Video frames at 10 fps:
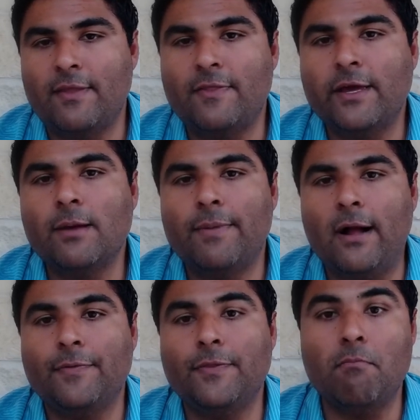They think
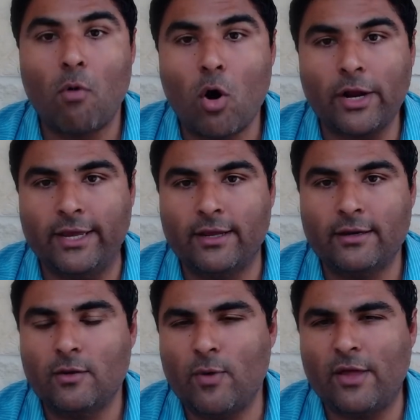about the market
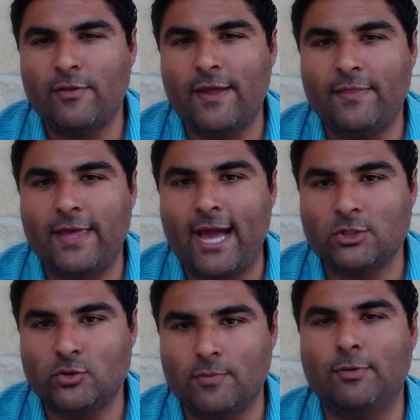rather than the
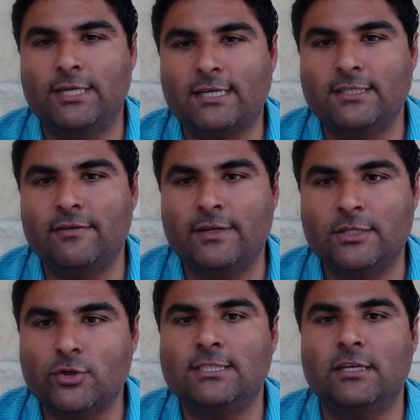actual productive
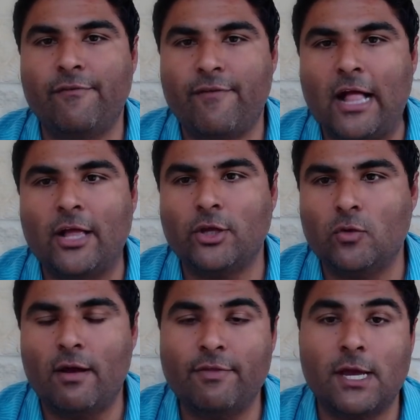intrinsic value
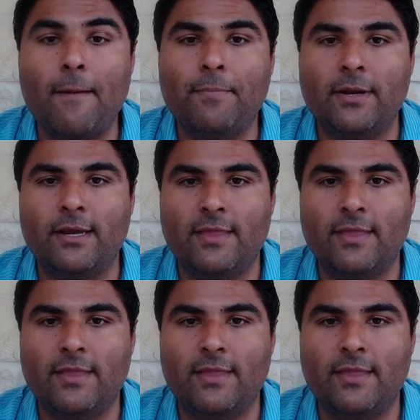of the company.